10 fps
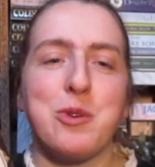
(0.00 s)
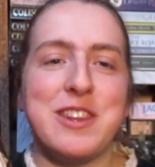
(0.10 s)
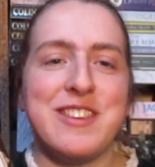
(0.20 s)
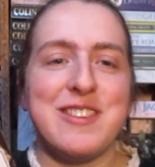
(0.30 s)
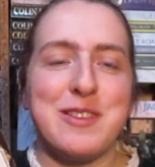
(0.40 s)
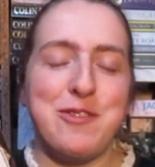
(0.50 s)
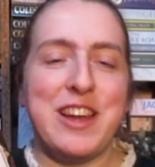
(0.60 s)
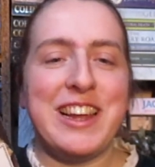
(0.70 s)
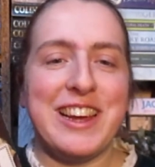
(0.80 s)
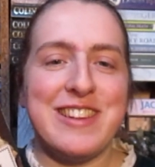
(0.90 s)
when there's the
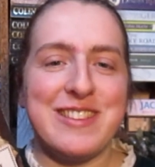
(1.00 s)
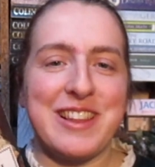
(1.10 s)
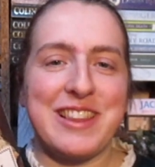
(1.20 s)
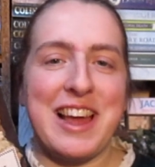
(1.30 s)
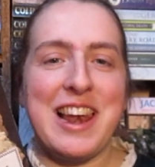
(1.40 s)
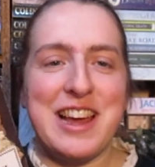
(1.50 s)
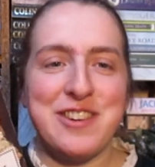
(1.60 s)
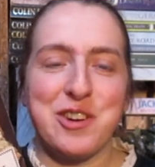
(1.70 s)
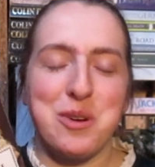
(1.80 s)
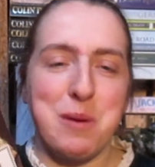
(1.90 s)
feeling is that the
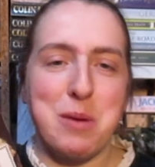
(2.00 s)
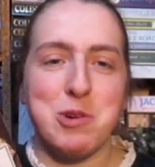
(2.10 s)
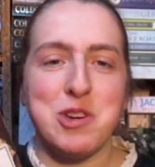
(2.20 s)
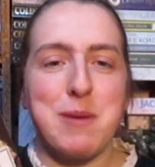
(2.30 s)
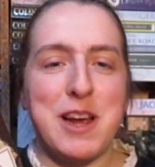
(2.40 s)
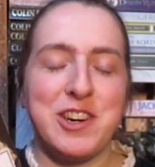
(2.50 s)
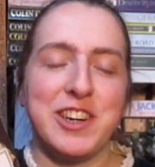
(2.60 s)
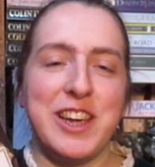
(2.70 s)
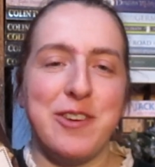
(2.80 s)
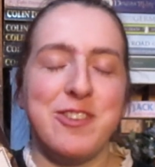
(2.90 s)
land could be much better
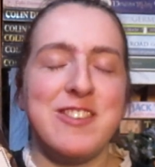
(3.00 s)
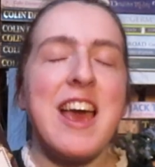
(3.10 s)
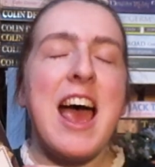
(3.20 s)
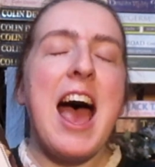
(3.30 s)
used.